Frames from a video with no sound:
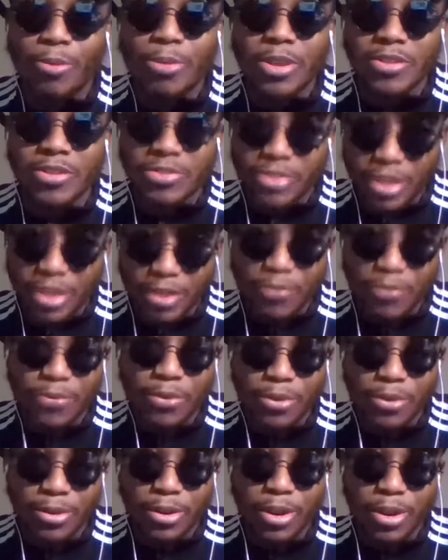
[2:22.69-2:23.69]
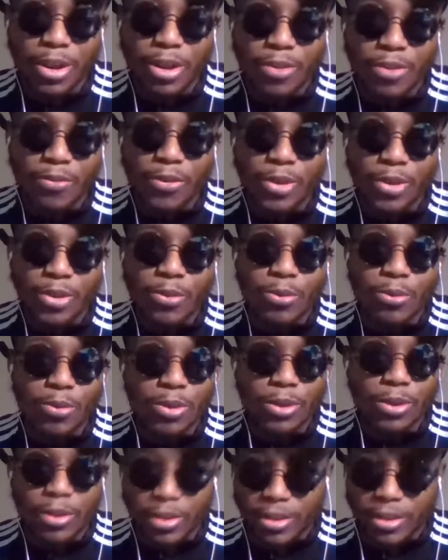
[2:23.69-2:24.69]
Be safer for you
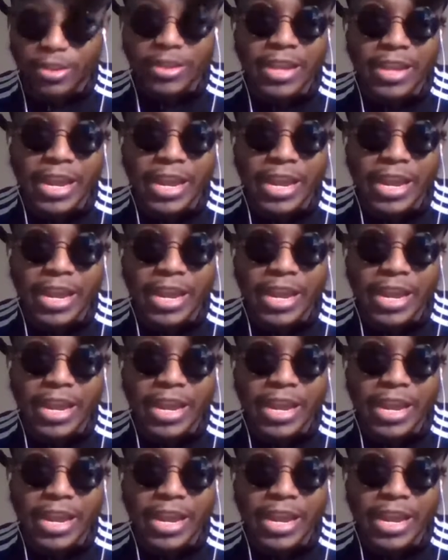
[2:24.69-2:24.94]
to